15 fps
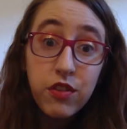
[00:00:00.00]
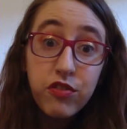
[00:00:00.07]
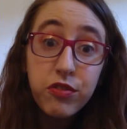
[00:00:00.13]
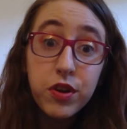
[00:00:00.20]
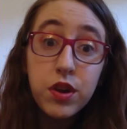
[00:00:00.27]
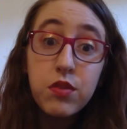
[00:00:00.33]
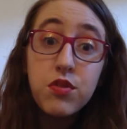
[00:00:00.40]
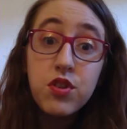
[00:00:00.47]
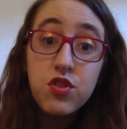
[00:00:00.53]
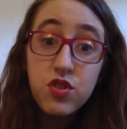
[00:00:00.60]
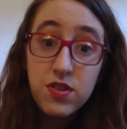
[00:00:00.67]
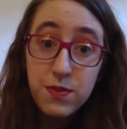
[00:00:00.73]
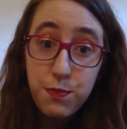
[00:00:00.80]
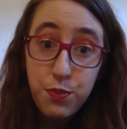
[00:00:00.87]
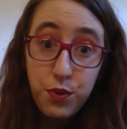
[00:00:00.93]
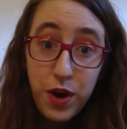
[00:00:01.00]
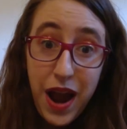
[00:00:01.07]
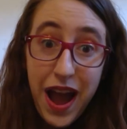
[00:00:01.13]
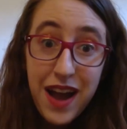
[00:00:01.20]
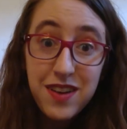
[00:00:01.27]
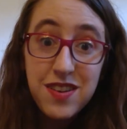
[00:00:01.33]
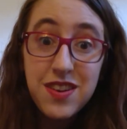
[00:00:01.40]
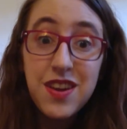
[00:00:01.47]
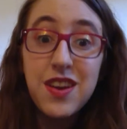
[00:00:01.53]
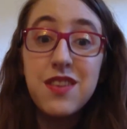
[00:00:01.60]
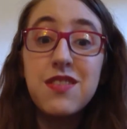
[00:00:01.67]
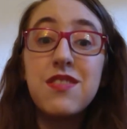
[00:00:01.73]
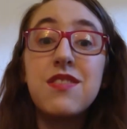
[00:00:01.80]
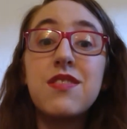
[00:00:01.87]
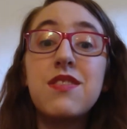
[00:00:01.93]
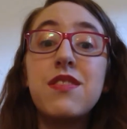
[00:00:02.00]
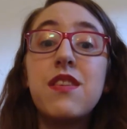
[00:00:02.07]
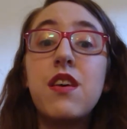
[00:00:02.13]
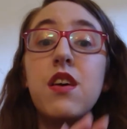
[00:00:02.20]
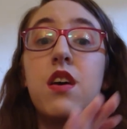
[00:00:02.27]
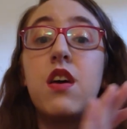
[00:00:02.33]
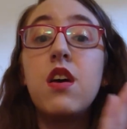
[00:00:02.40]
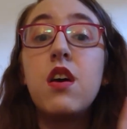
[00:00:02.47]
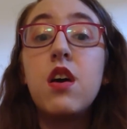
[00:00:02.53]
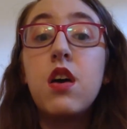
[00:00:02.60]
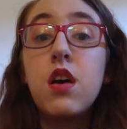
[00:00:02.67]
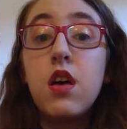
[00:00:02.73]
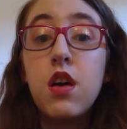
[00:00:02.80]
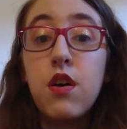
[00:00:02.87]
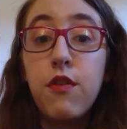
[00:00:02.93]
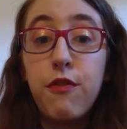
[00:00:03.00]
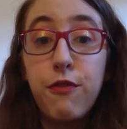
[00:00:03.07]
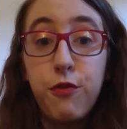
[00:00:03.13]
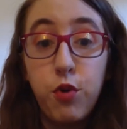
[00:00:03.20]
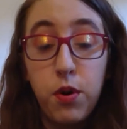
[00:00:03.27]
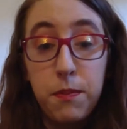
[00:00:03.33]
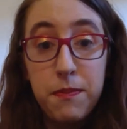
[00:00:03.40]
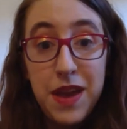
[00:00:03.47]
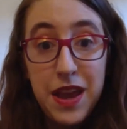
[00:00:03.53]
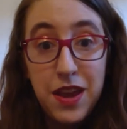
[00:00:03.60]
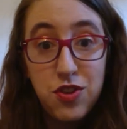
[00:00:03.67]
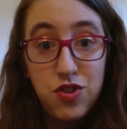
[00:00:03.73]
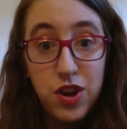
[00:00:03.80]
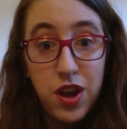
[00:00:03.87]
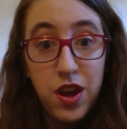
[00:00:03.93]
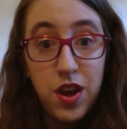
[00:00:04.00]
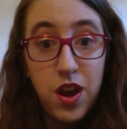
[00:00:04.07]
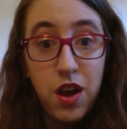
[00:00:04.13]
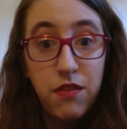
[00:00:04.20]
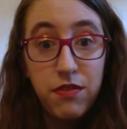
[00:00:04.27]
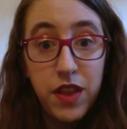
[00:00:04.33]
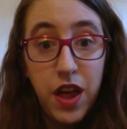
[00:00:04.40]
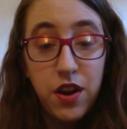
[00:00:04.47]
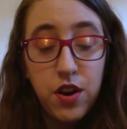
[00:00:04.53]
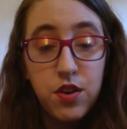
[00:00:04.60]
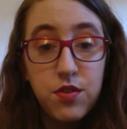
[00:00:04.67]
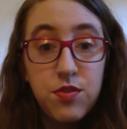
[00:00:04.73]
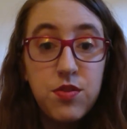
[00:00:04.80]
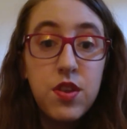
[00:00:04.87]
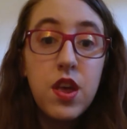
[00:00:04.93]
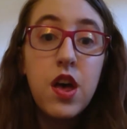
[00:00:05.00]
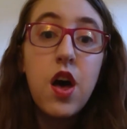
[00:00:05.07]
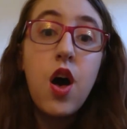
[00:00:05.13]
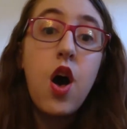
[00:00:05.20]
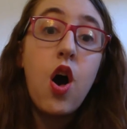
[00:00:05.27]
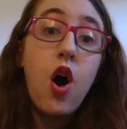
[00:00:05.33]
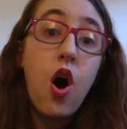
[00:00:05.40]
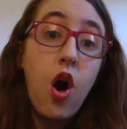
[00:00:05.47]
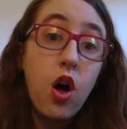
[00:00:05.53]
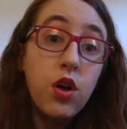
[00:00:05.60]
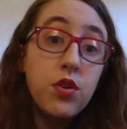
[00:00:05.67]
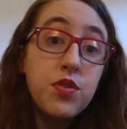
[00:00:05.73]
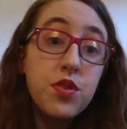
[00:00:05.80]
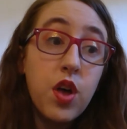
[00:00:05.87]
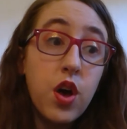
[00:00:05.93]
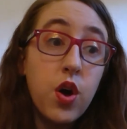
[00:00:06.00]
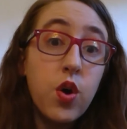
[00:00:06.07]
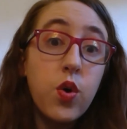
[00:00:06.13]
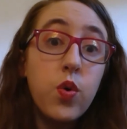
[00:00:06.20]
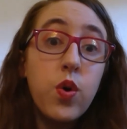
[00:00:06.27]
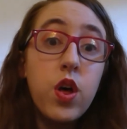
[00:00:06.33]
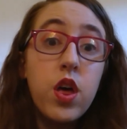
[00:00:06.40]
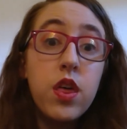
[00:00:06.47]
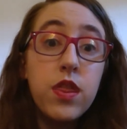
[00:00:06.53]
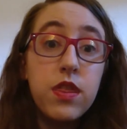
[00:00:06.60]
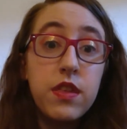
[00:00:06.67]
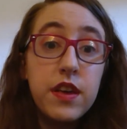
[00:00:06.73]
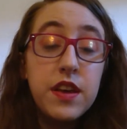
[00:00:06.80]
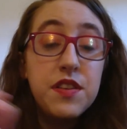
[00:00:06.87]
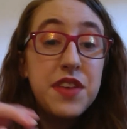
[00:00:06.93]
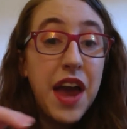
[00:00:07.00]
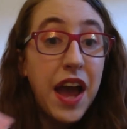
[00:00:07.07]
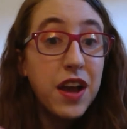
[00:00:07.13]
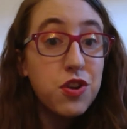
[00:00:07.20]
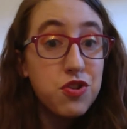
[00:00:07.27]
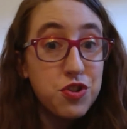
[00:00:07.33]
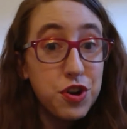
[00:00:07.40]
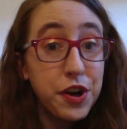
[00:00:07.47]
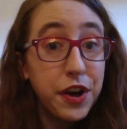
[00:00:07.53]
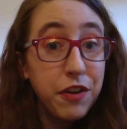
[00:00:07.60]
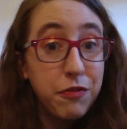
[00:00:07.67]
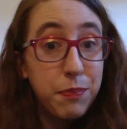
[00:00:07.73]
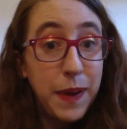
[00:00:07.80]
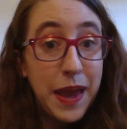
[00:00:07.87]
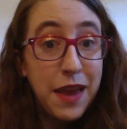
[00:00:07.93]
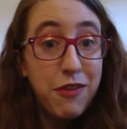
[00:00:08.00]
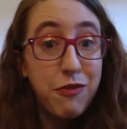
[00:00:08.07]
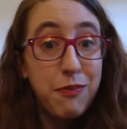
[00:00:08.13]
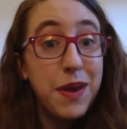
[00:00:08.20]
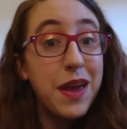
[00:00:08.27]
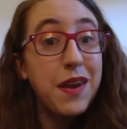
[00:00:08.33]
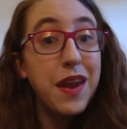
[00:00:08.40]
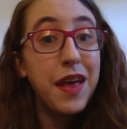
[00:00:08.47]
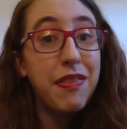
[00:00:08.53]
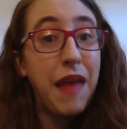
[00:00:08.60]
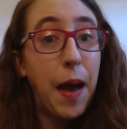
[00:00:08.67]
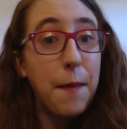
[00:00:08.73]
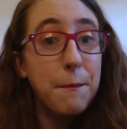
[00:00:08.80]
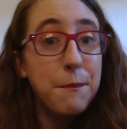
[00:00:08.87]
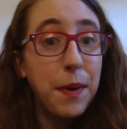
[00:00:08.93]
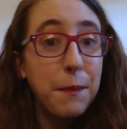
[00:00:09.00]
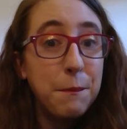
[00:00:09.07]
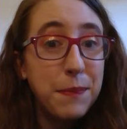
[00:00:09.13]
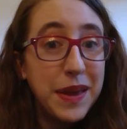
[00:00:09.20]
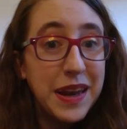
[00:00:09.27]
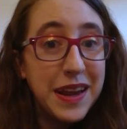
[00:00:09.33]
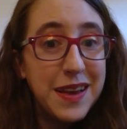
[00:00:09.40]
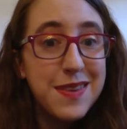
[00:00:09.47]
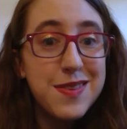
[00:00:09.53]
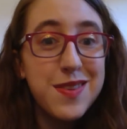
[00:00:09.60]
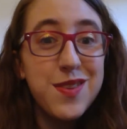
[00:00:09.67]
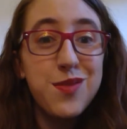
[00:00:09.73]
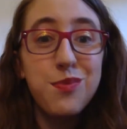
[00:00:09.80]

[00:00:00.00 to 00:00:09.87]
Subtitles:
for you to just practice formation of letters. Also, the texture of pavement and that bumpiness is